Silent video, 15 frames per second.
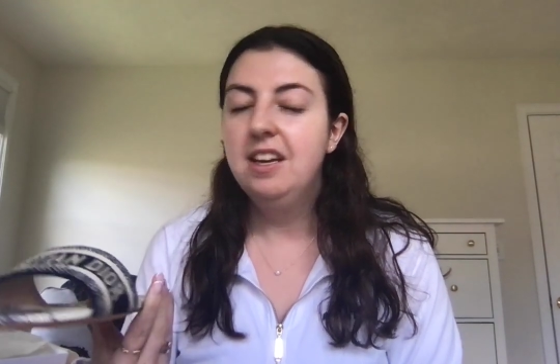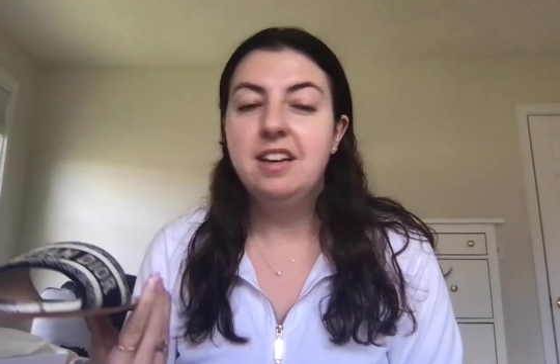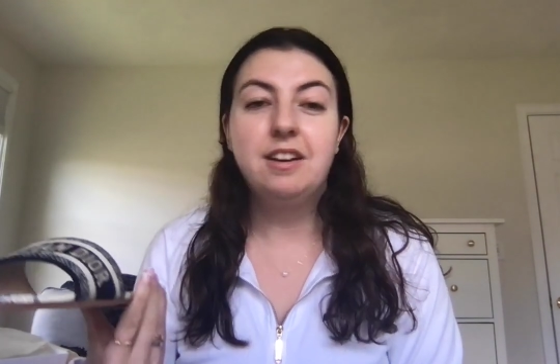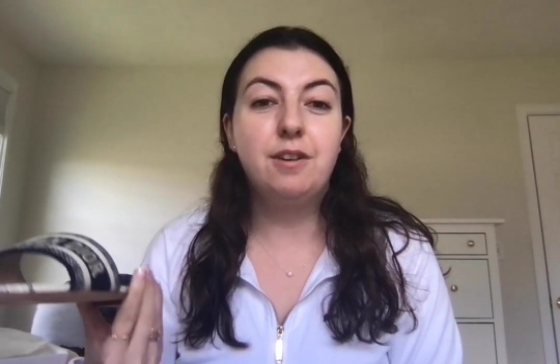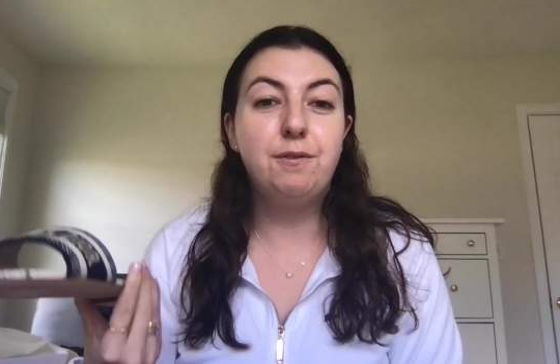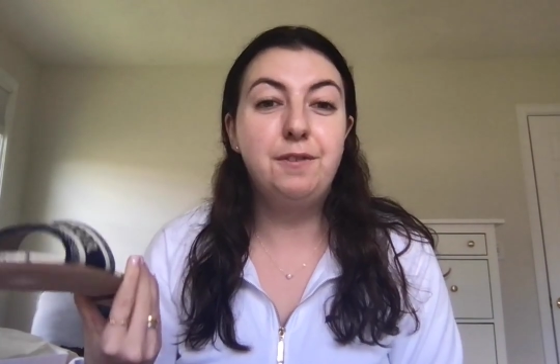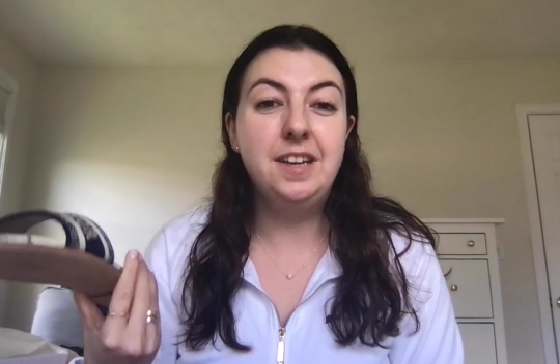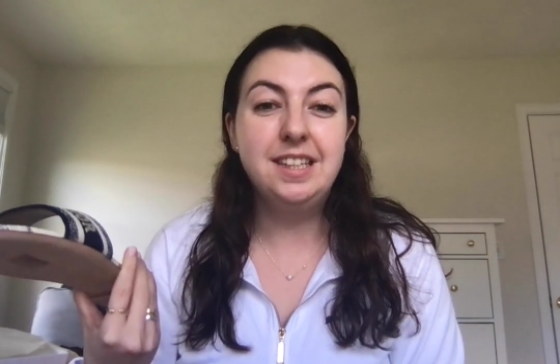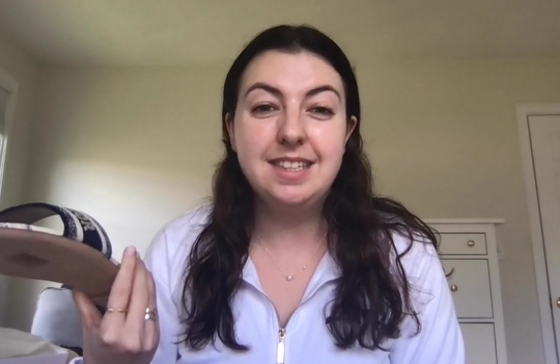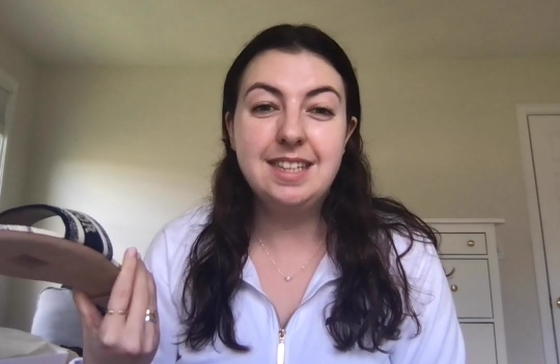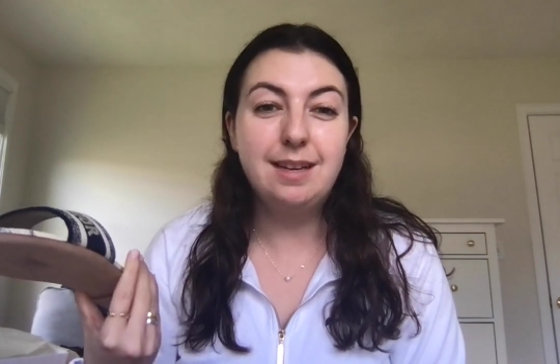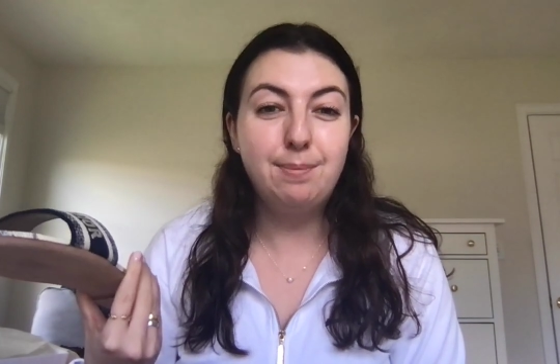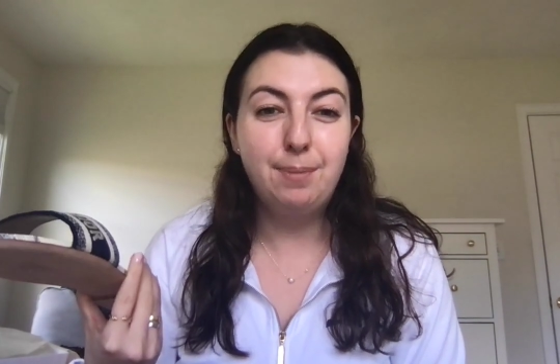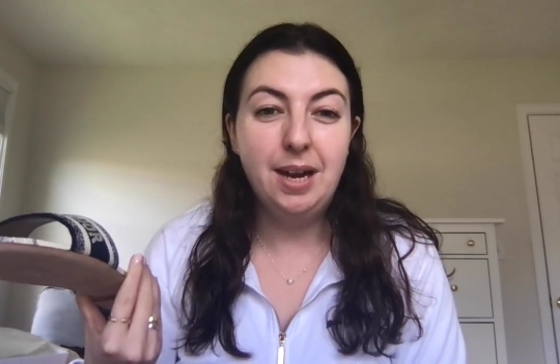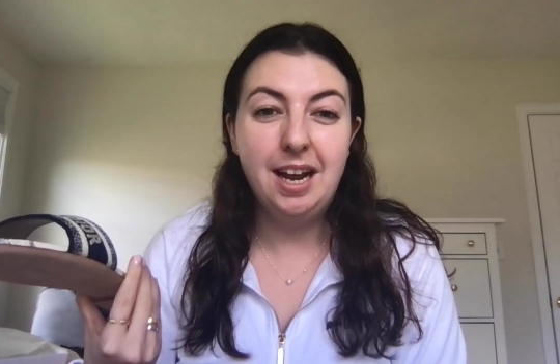your feet
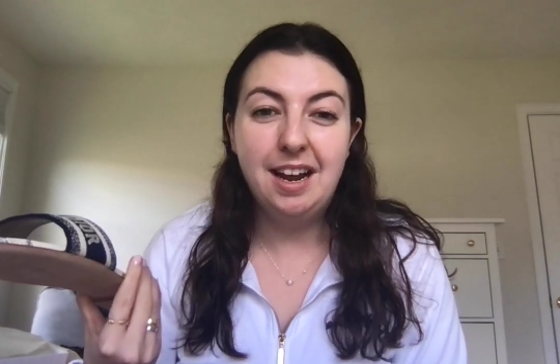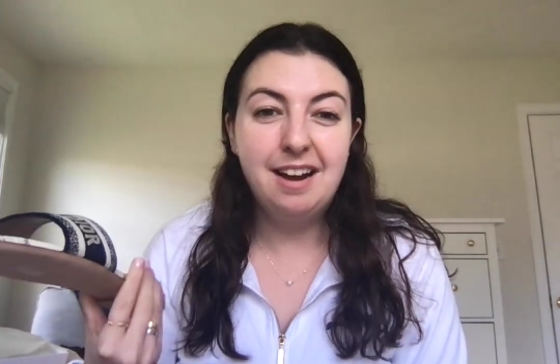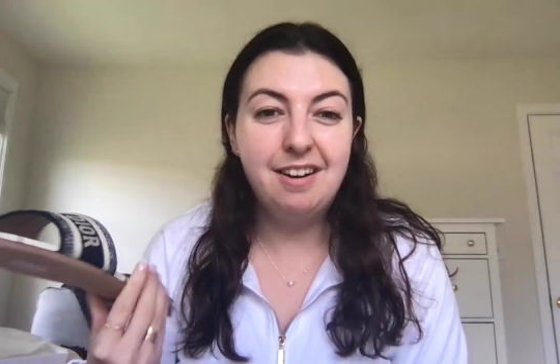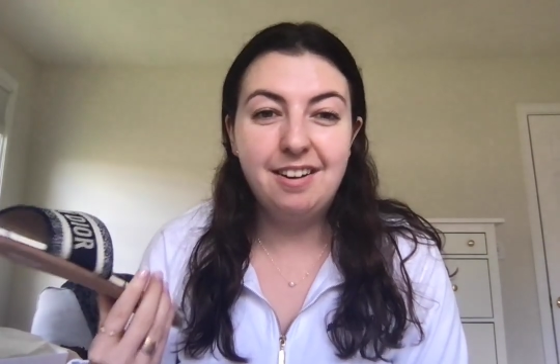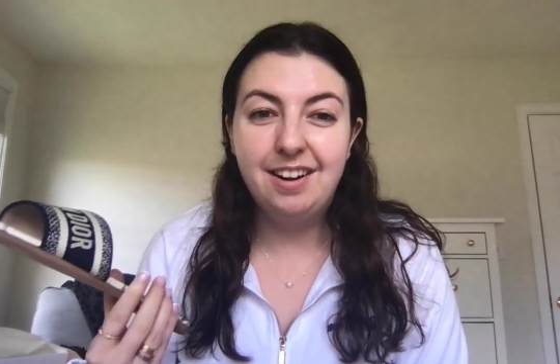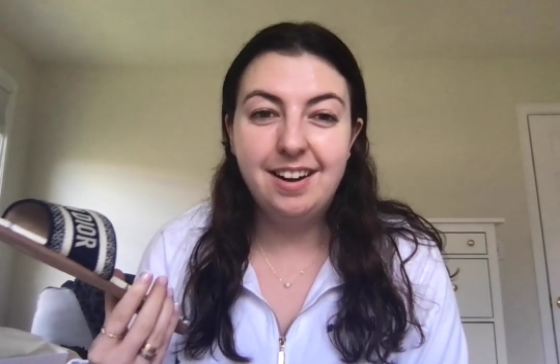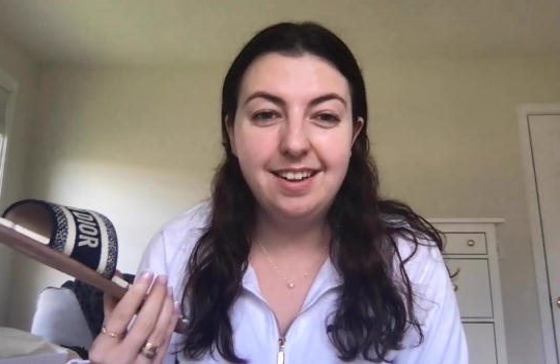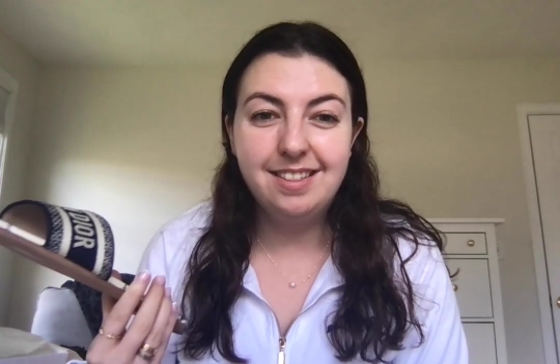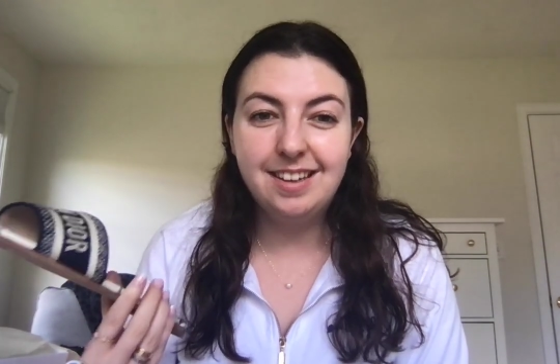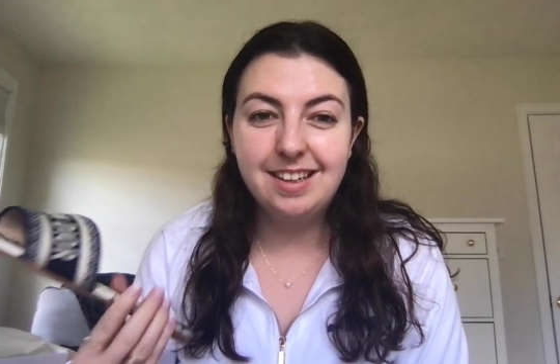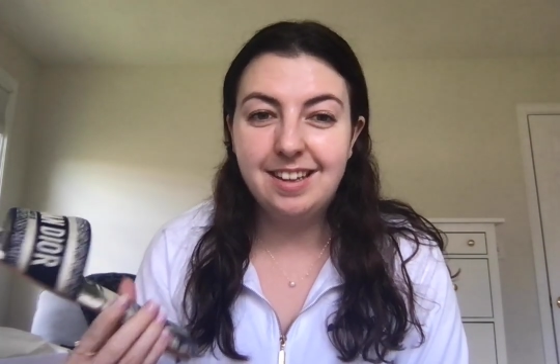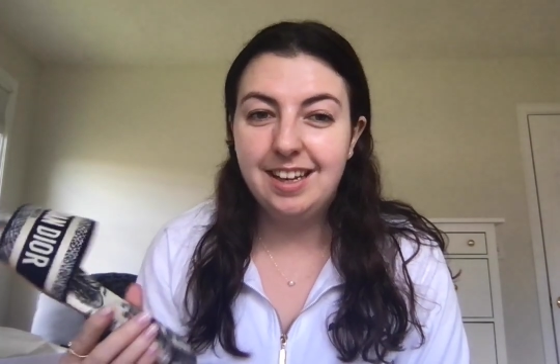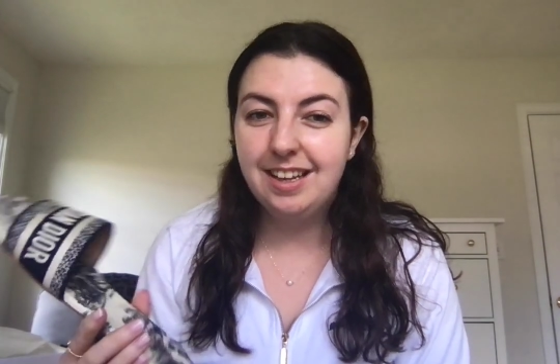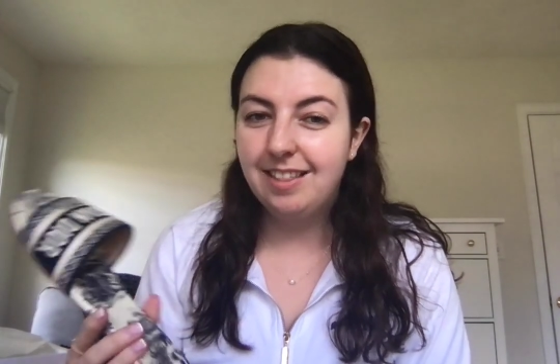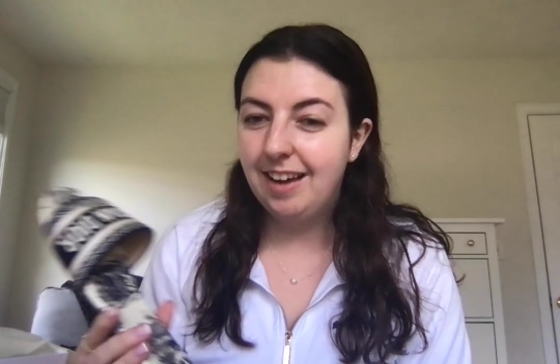slipping out or anything like